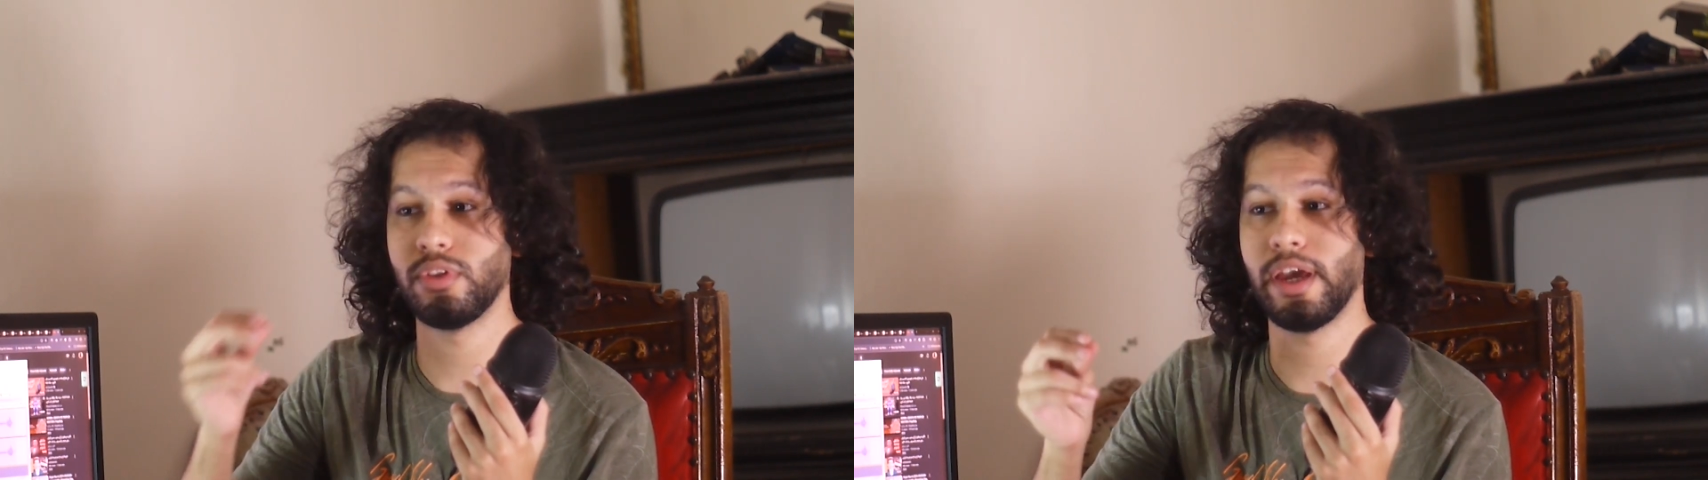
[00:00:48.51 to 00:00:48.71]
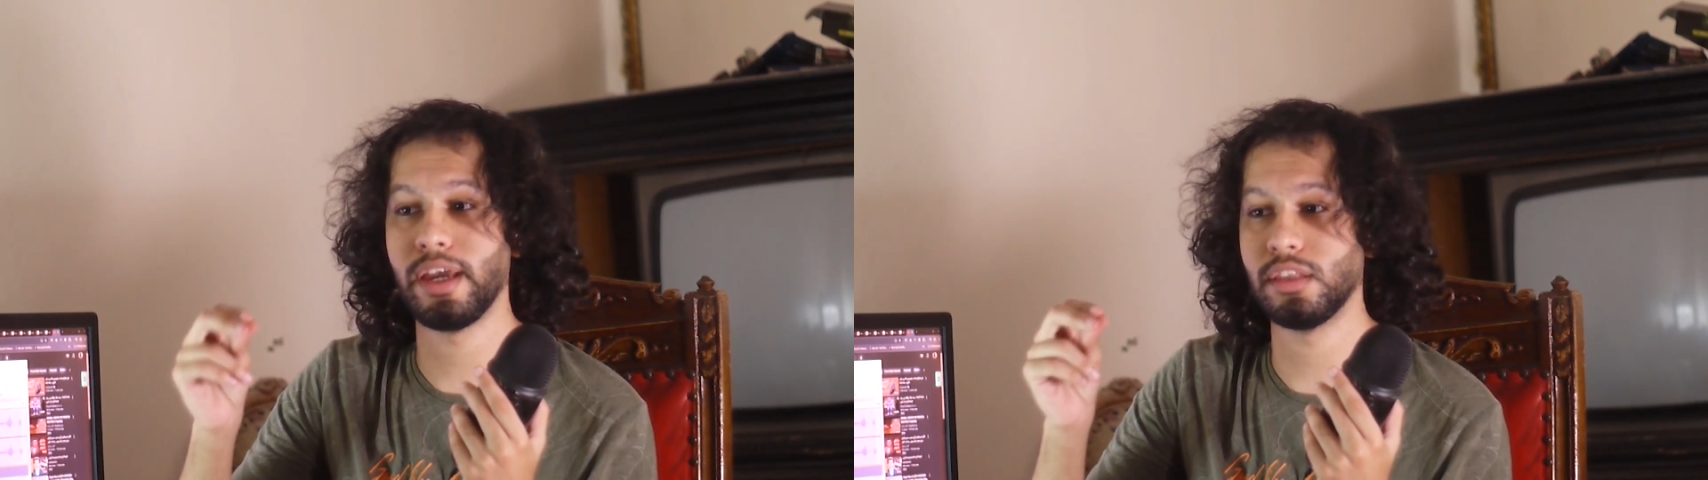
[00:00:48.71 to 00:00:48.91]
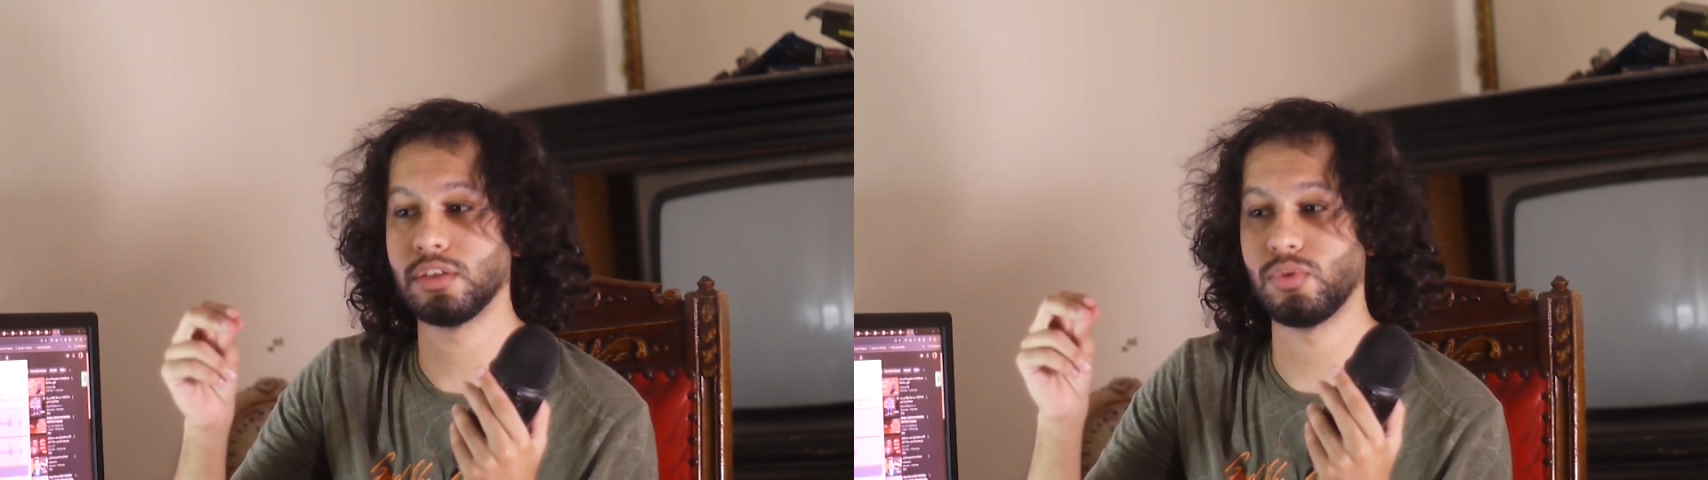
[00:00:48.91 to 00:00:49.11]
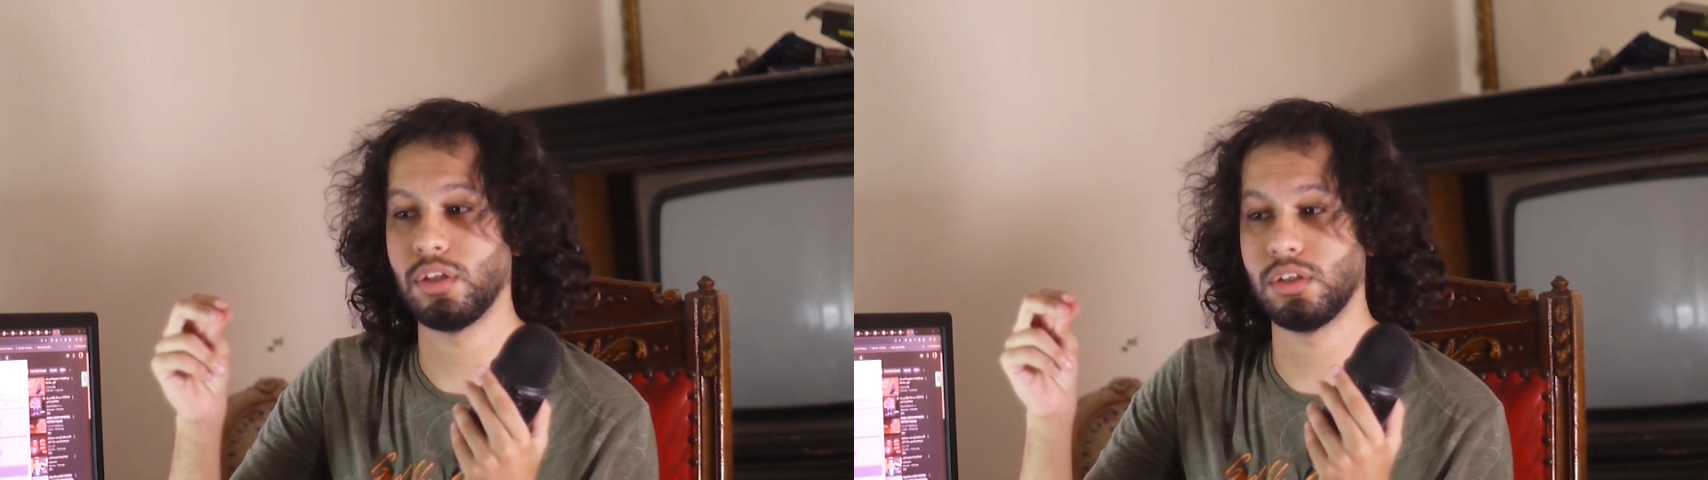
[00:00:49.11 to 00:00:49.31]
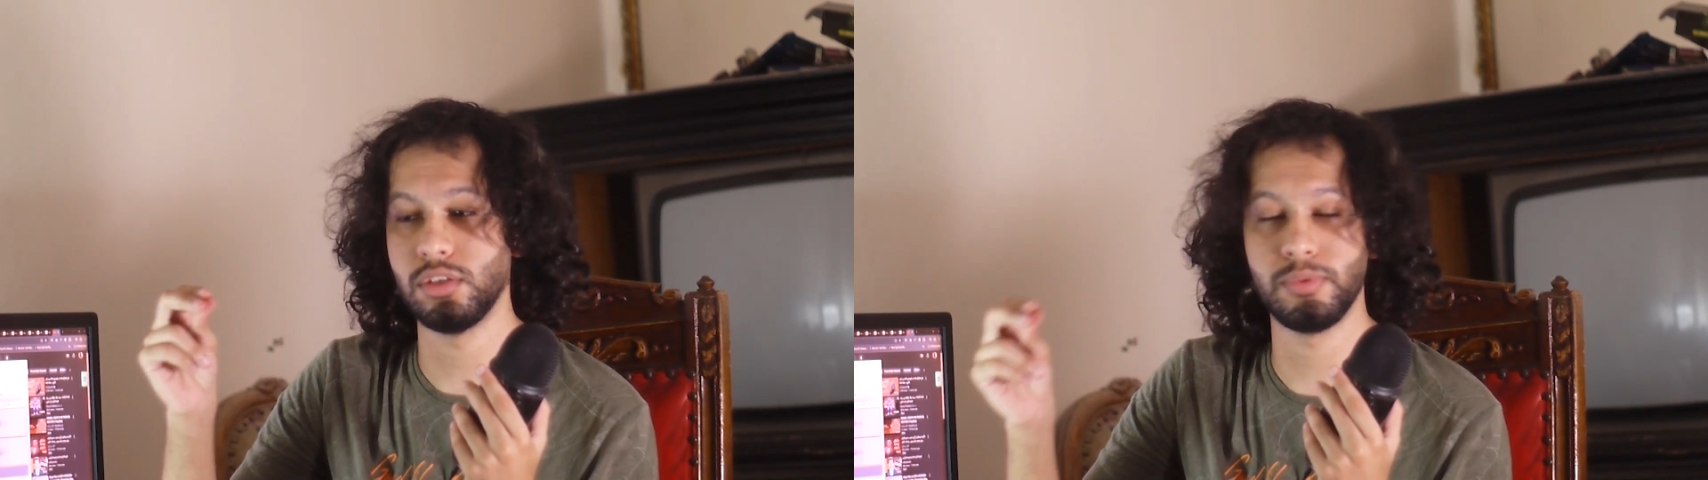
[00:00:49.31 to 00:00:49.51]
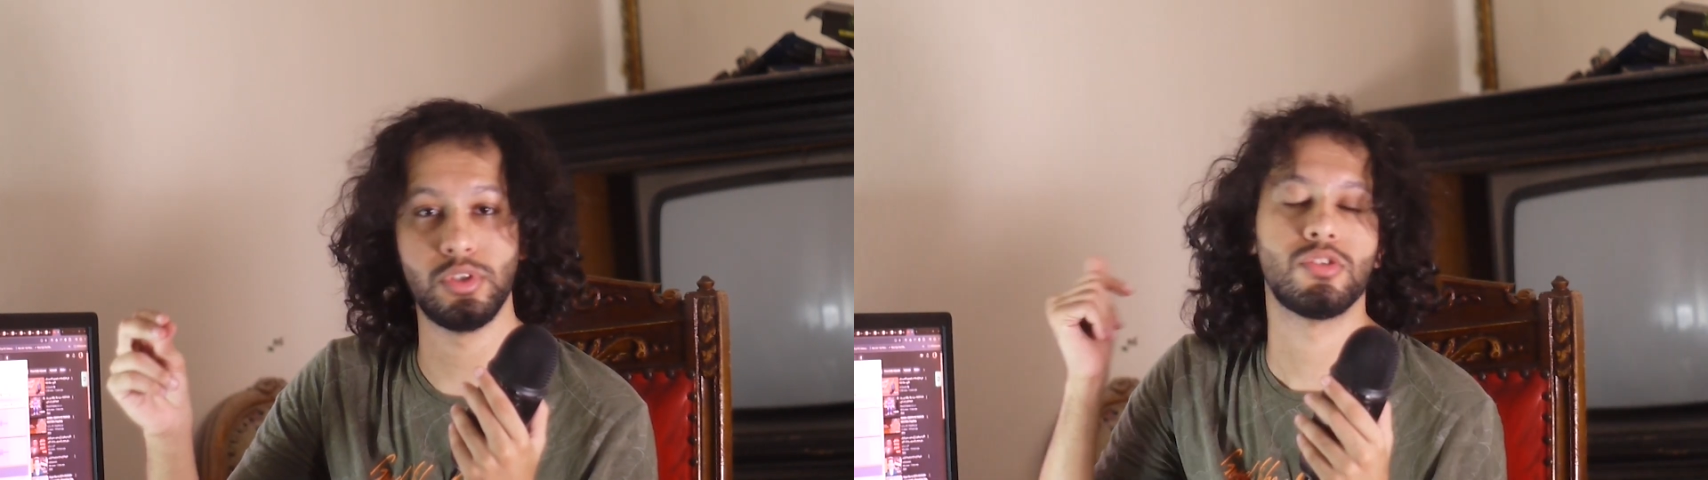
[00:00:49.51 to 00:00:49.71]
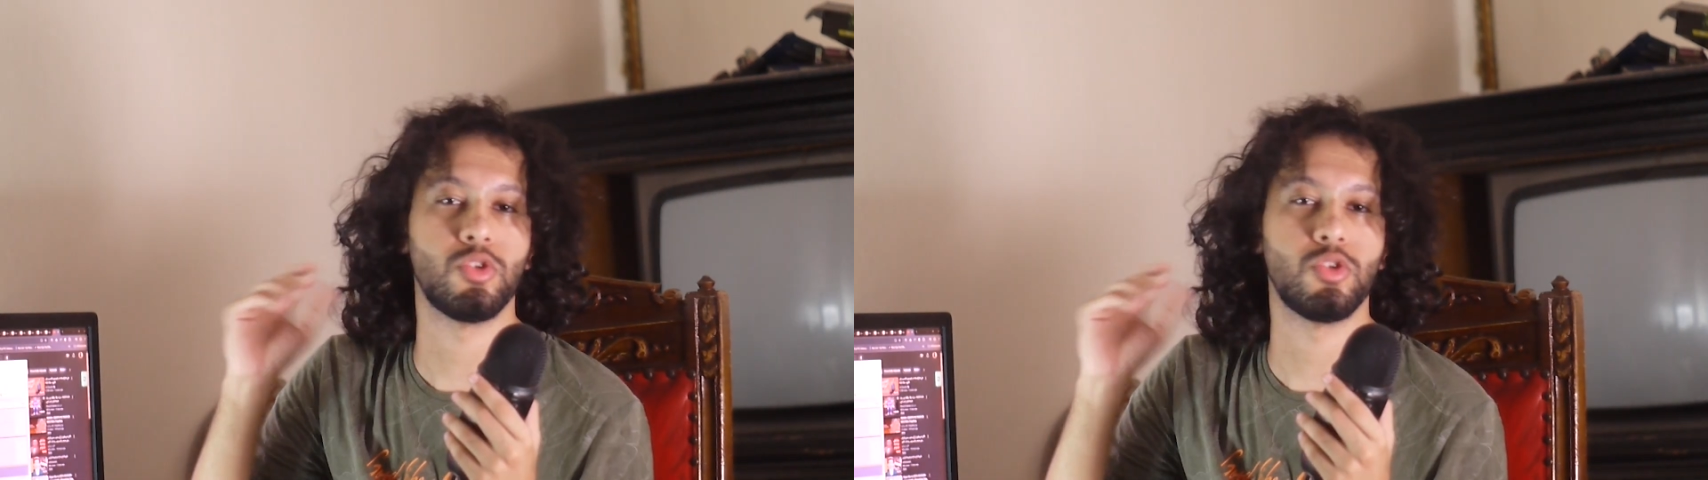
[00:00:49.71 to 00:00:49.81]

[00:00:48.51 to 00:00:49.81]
for that integrated GPU.